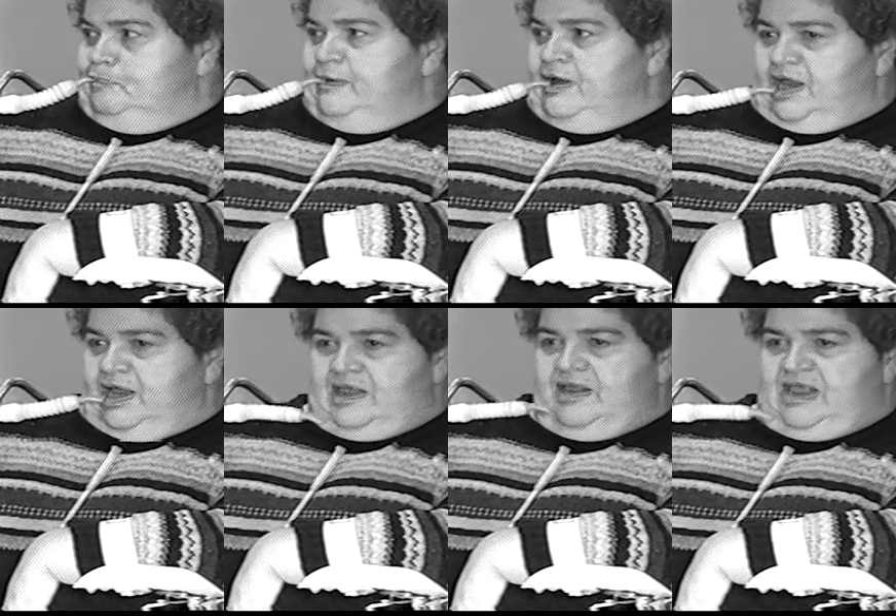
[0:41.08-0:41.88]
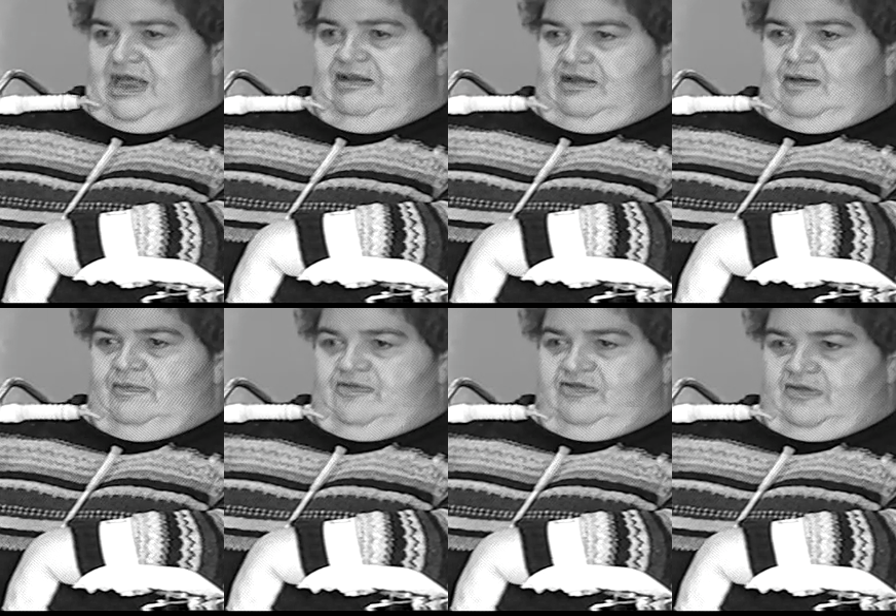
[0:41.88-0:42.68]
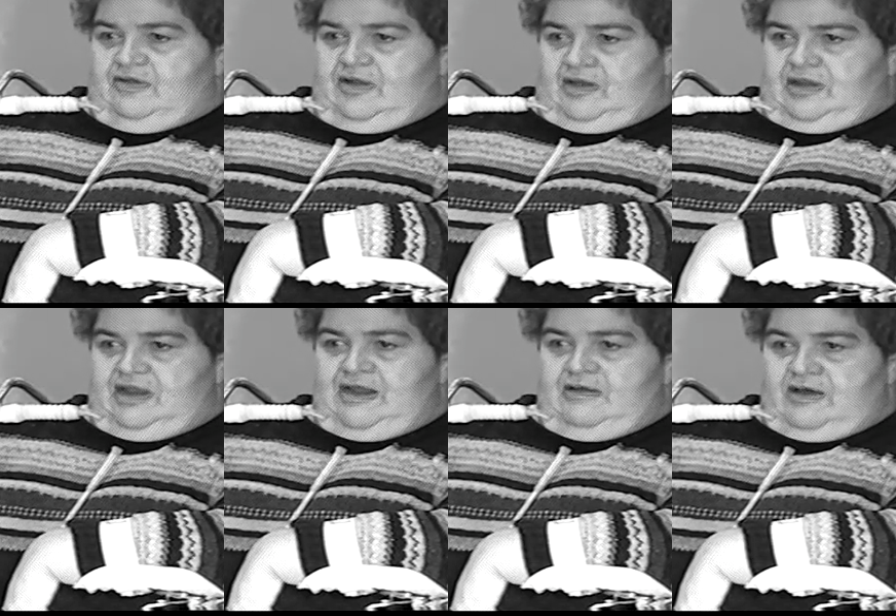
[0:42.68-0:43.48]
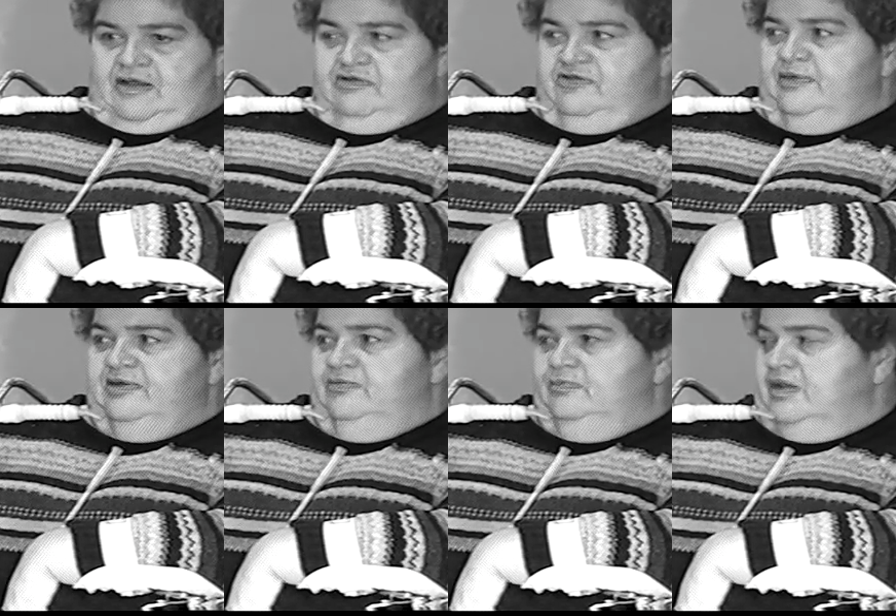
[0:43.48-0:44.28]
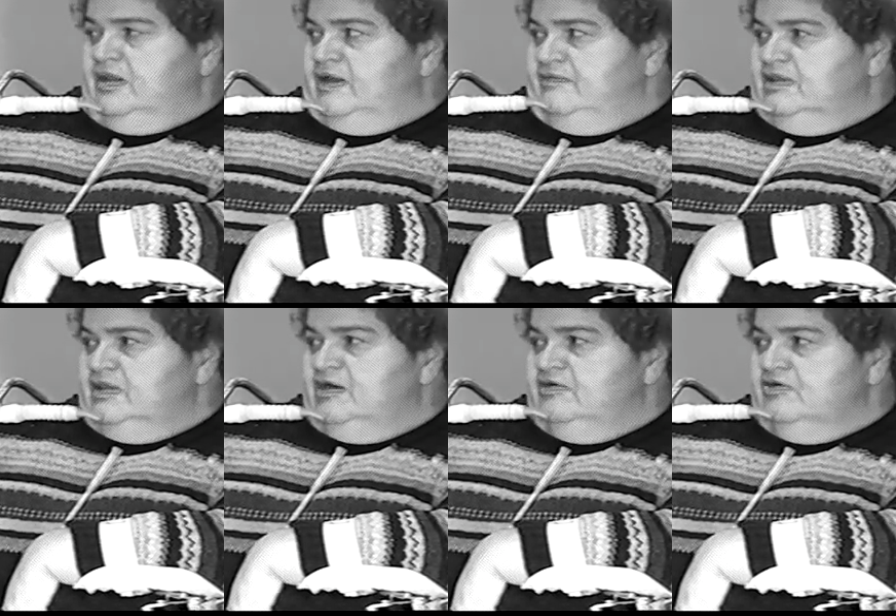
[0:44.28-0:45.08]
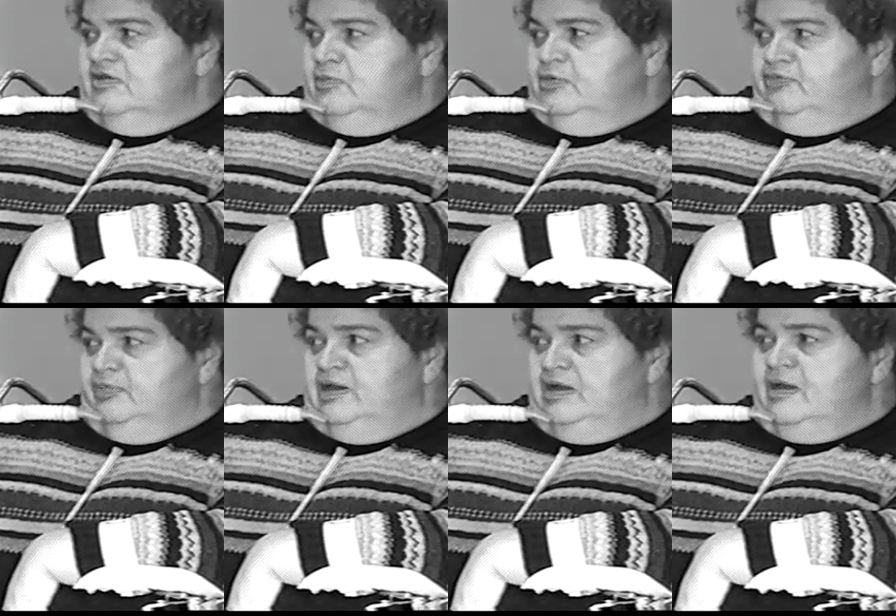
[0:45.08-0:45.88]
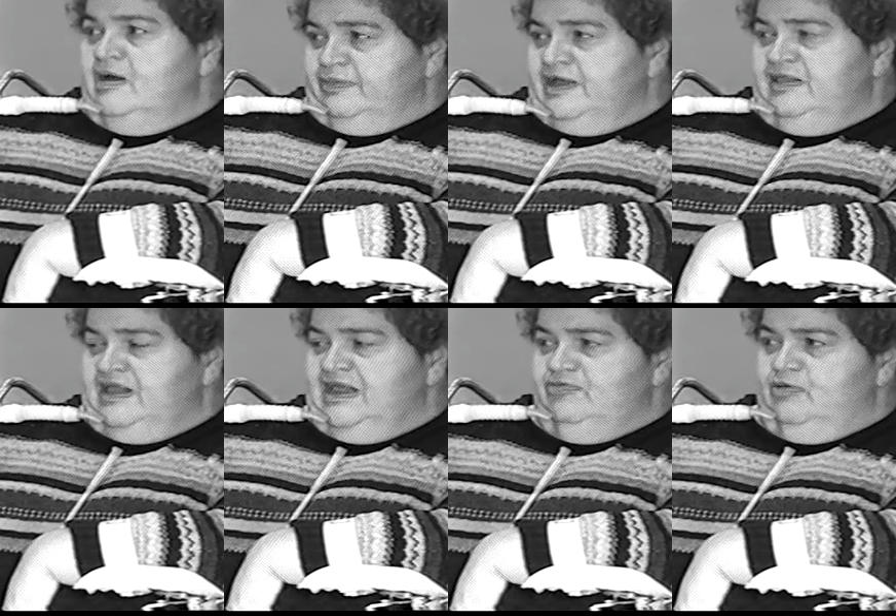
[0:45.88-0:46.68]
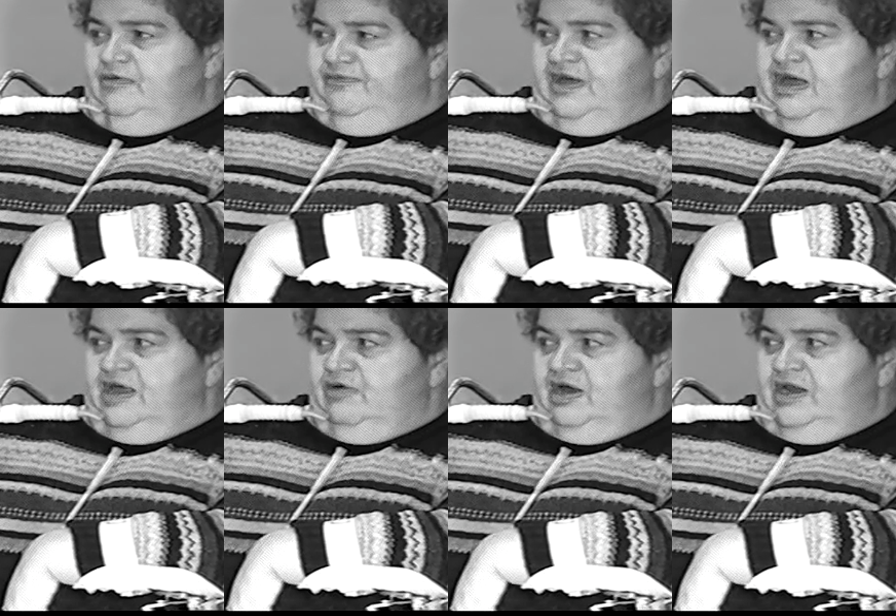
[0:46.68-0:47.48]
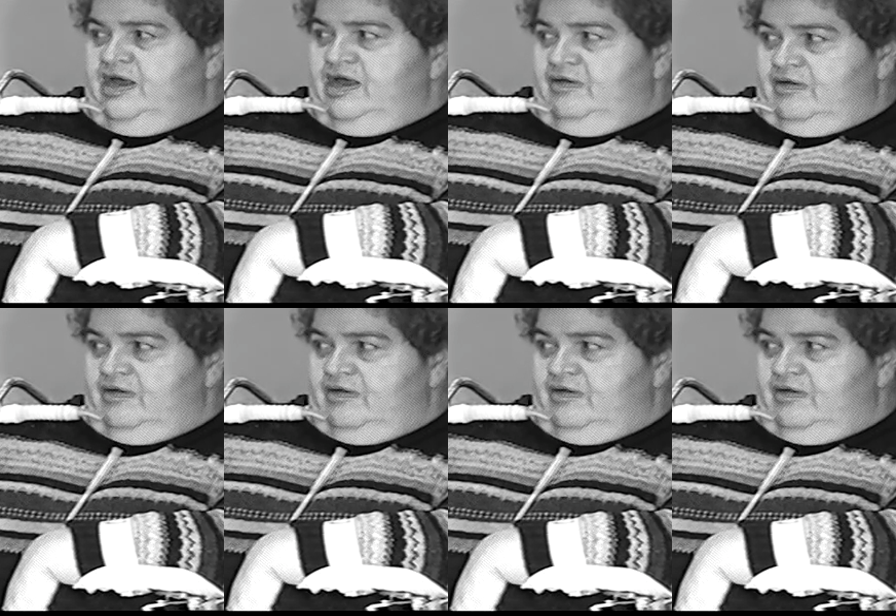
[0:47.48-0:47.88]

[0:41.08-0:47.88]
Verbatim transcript: And I think that comes a lot on responsibility of the leaders in the movement. I think that's where we're failing right now.